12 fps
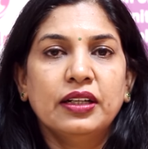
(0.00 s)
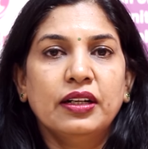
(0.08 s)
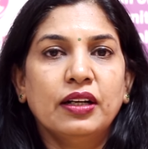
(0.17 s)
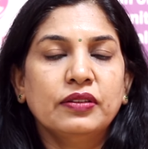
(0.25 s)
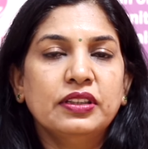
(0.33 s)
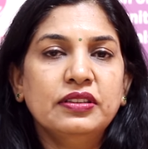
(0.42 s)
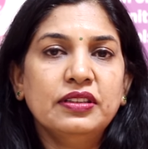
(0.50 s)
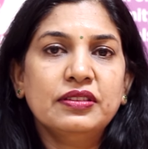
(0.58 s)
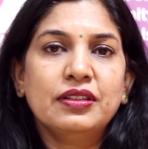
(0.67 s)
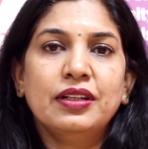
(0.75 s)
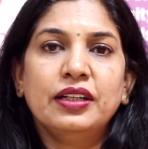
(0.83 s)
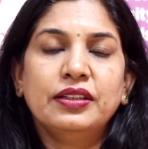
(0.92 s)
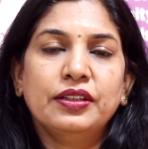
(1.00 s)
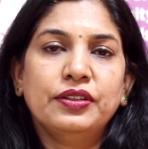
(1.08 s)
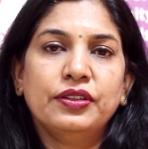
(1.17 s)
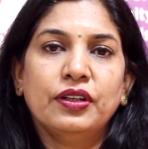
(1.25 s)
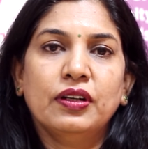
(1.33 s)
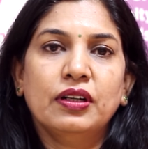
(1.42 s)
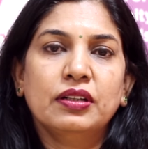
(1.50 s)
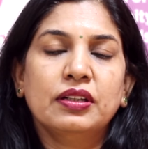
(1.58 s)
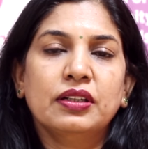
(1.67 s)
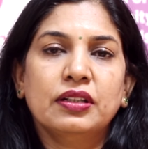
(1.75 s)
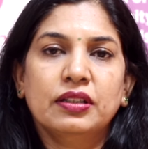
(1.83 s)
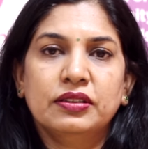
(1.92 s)
Now, this is related to your
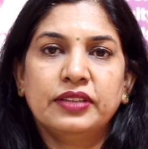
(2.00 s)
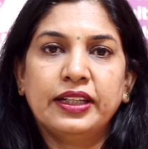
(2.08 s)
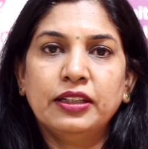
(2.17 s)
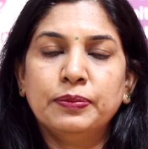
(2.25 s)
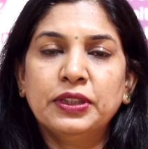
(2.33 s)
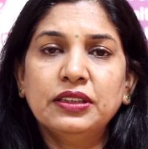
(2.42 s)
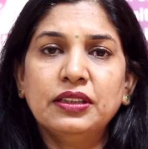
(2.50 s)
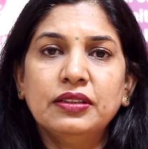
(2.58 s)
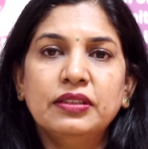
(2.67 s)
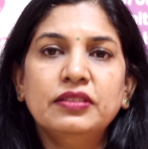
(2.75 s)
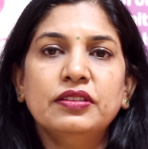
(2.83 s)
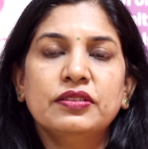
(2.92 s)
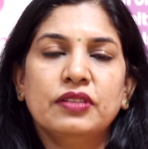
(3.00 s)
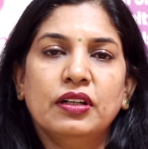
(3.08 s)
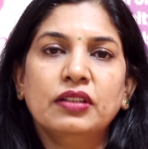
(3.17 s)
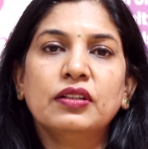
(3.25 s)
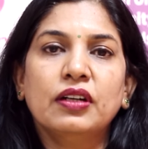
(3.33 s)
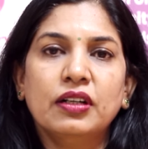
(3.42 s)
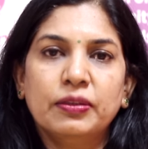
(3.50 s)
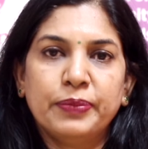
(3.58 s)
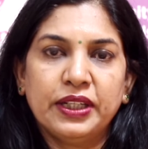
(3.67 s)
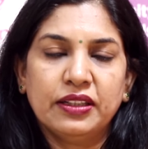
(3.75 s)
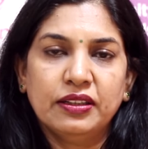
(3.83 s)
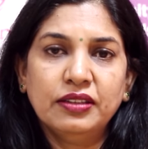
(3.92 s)
uh, childbirth, and this is not called
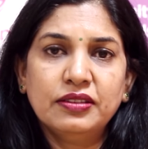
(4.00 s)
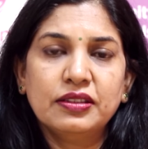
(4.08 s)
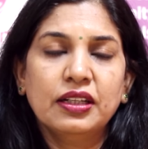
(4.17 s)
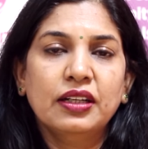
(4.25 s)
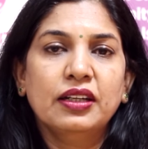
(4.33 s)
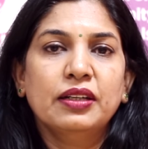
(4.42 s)
periods